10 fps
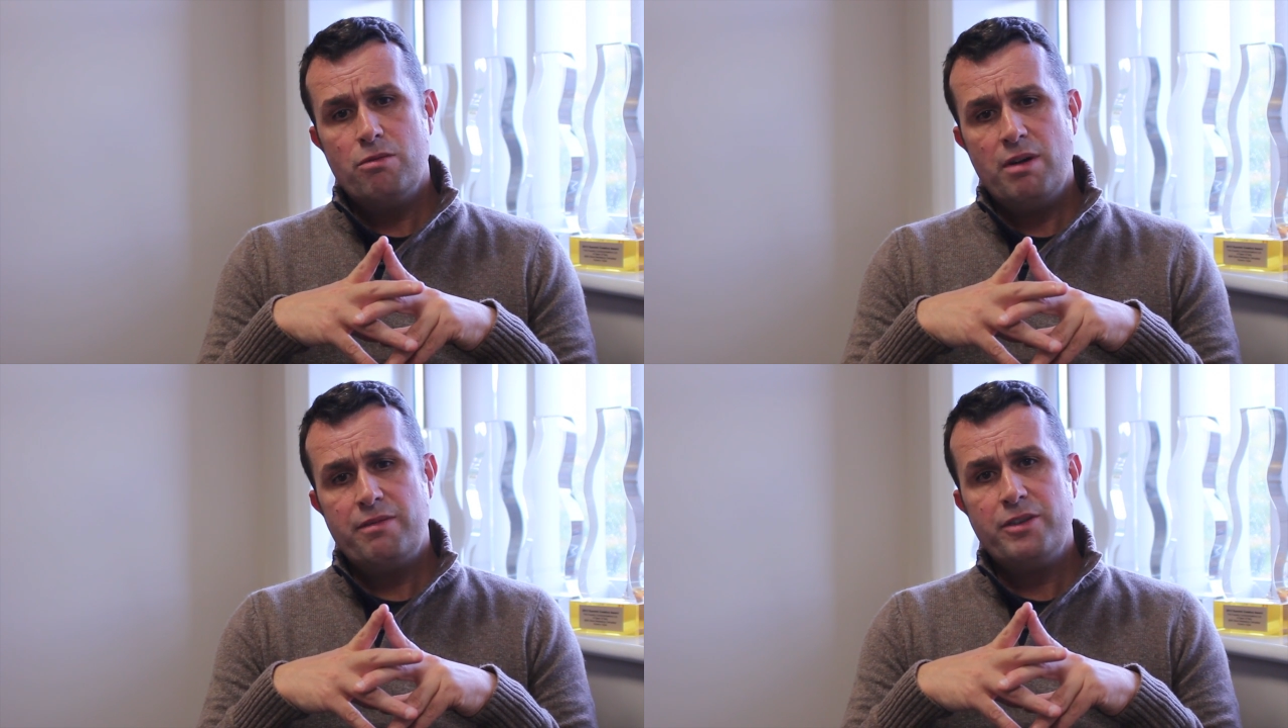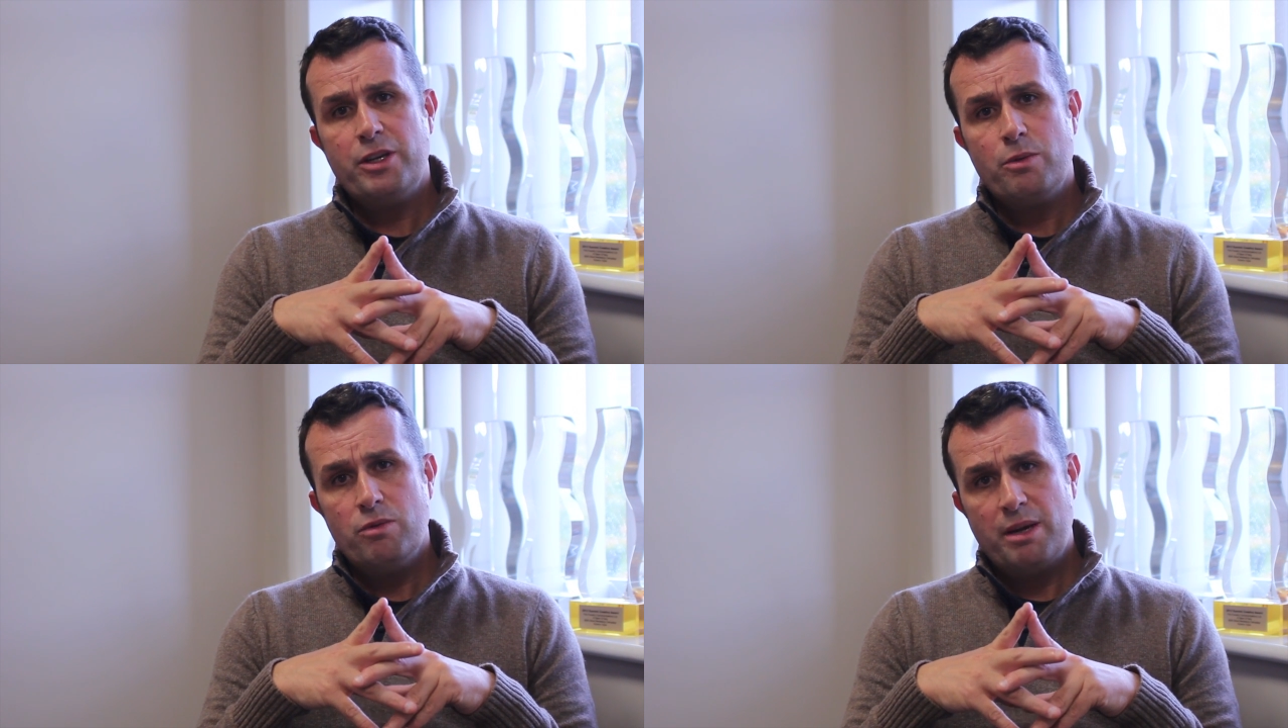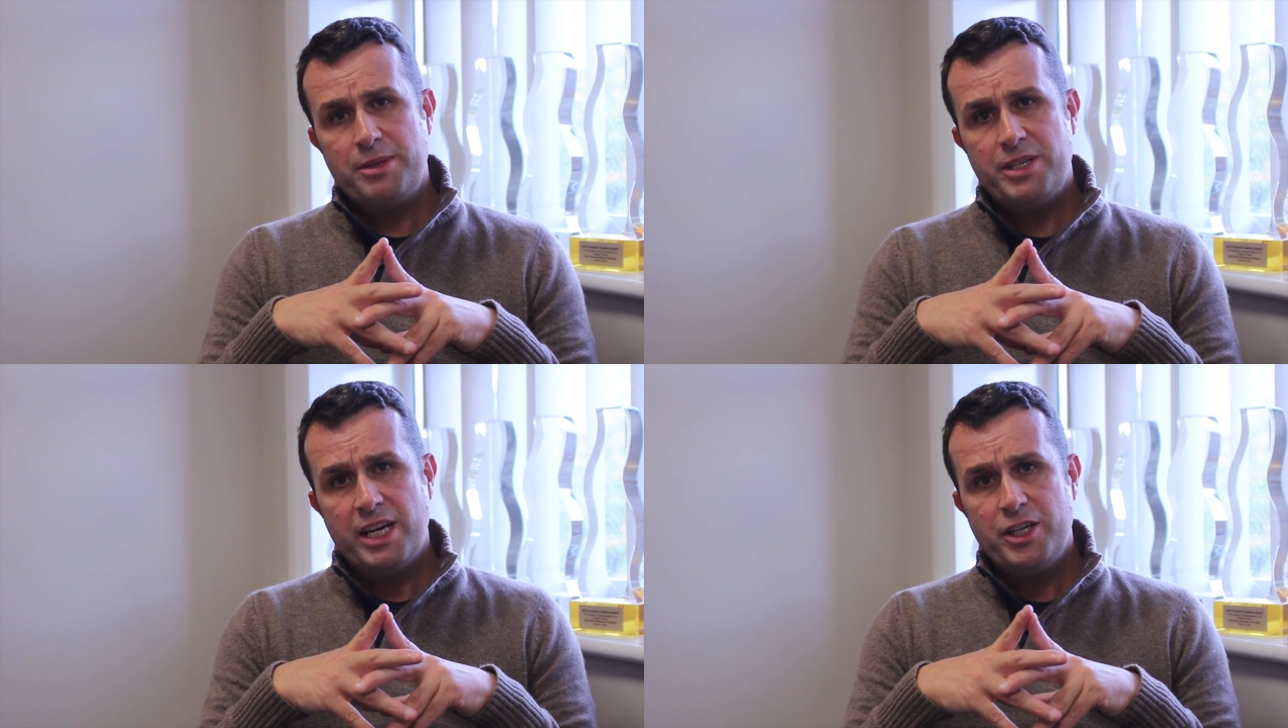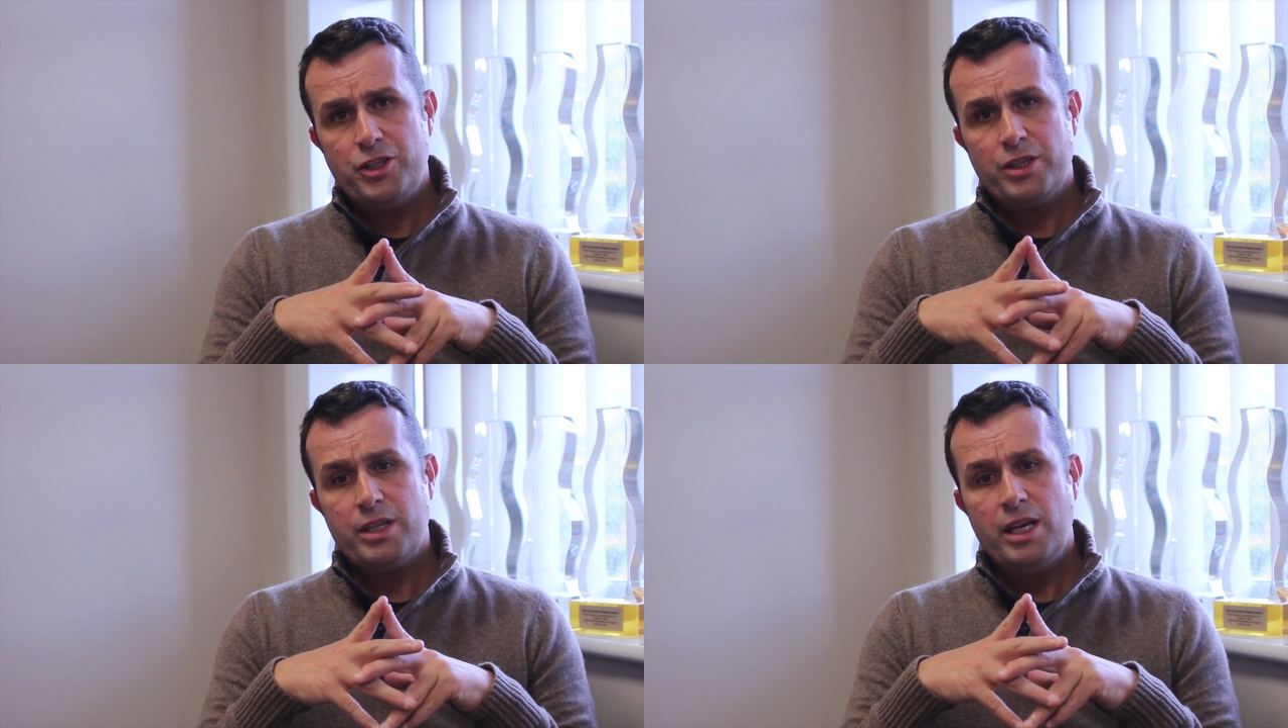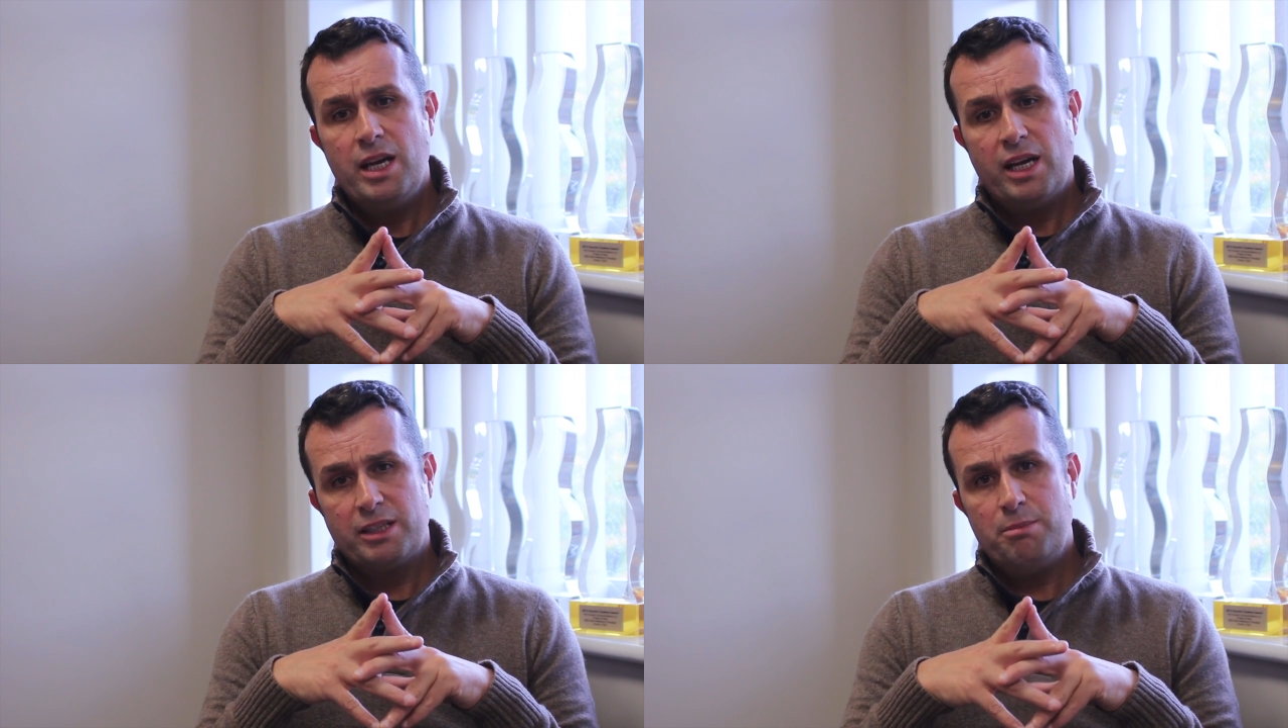revenue, reputation
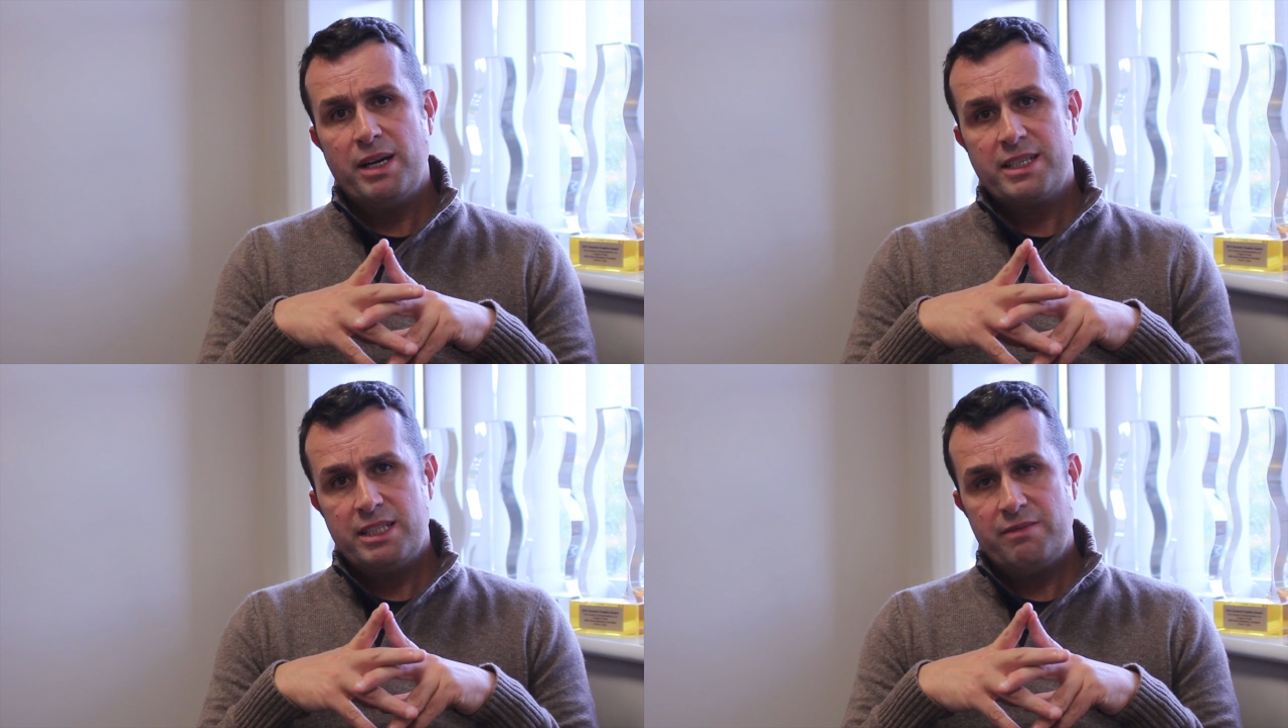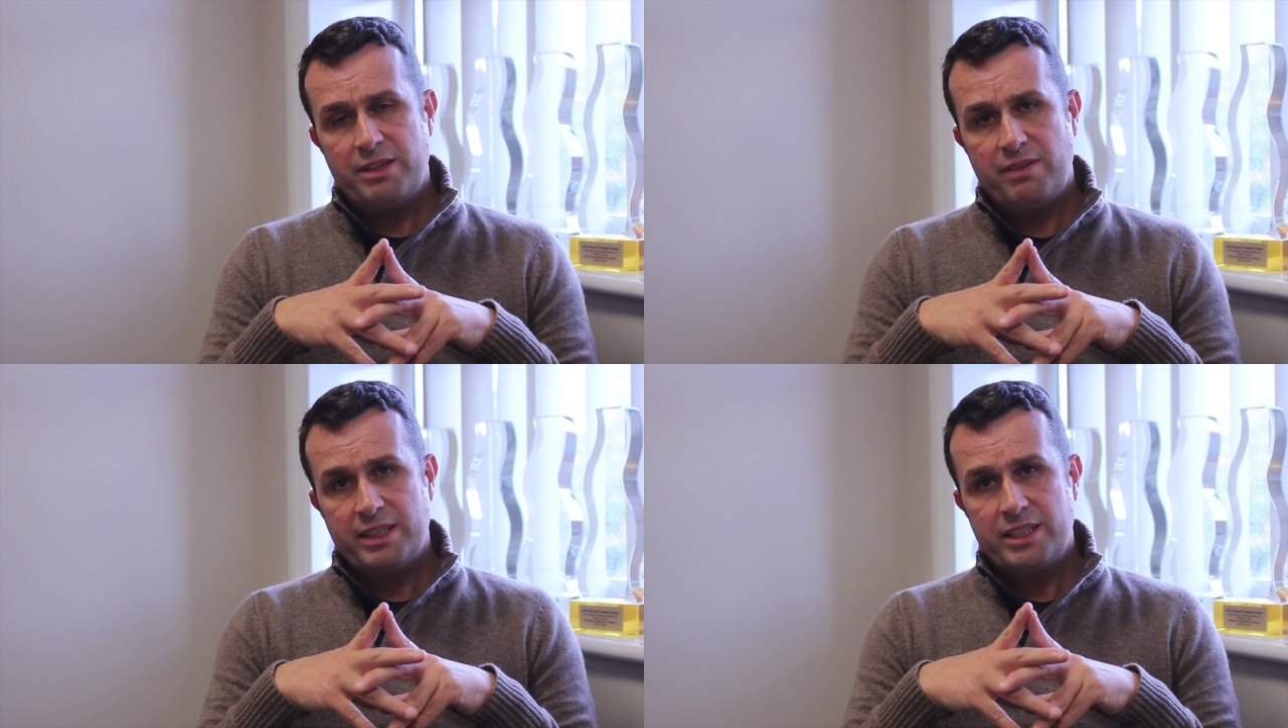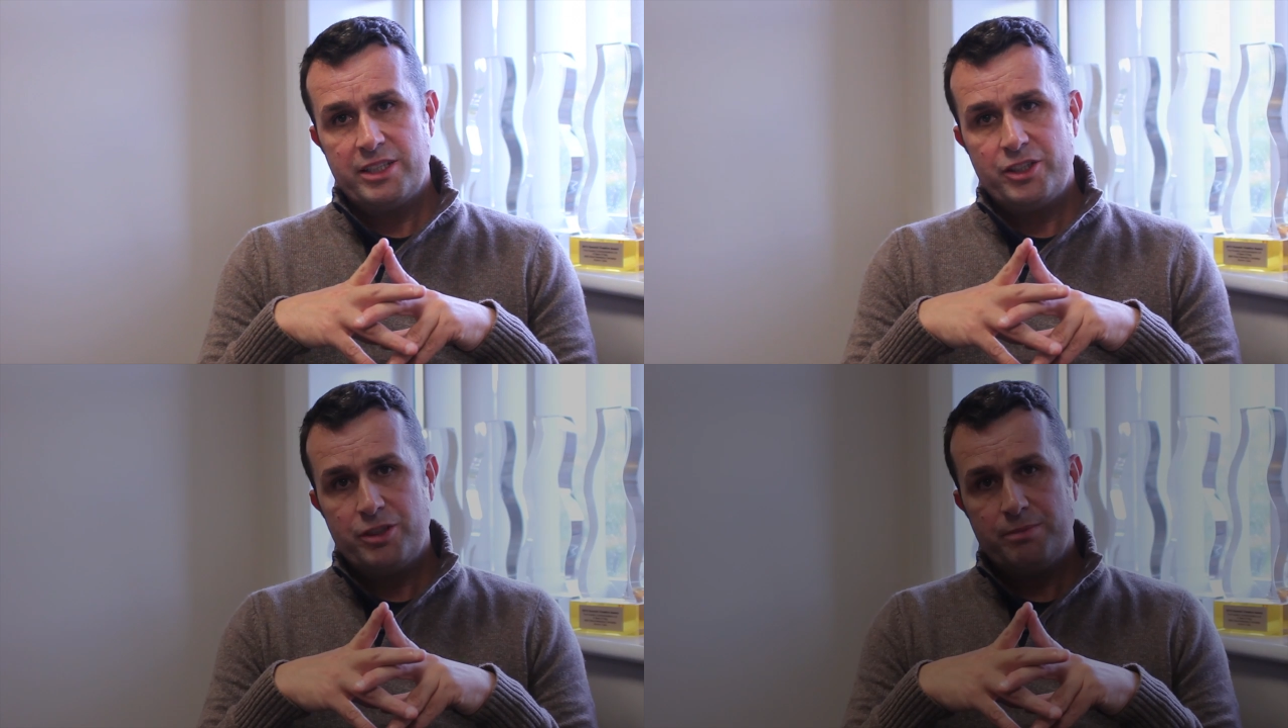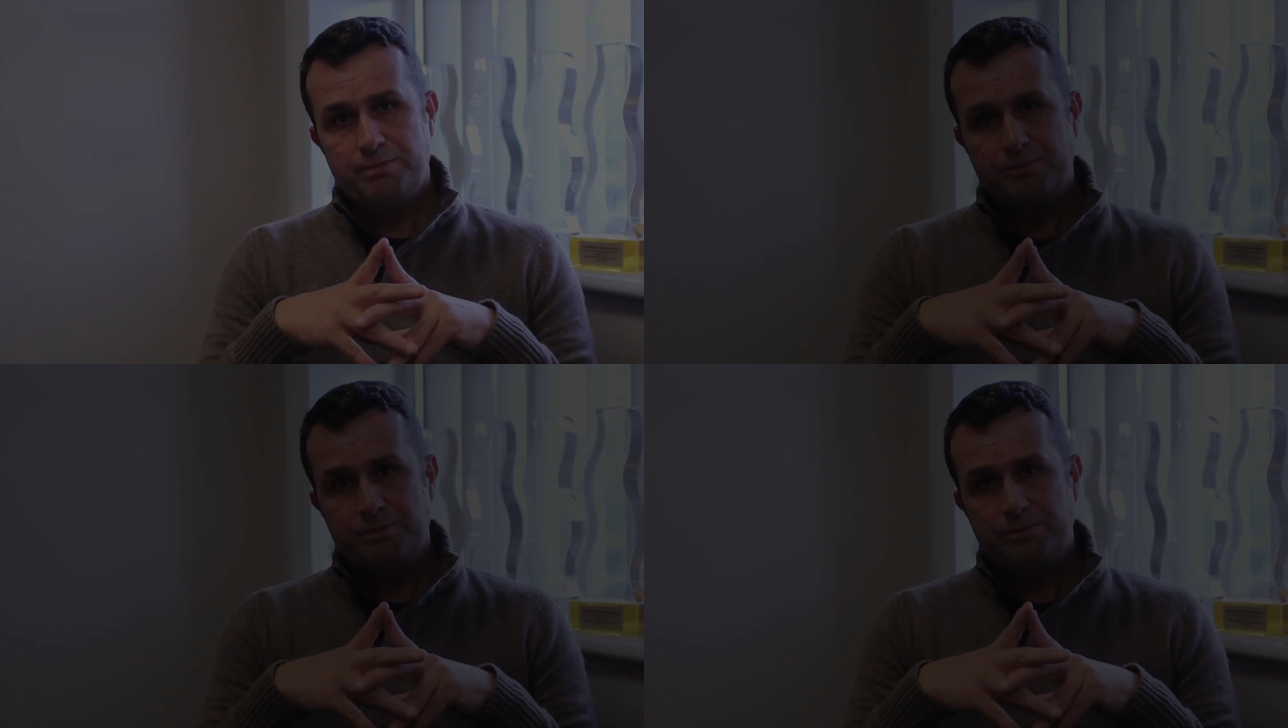and competitive advantage.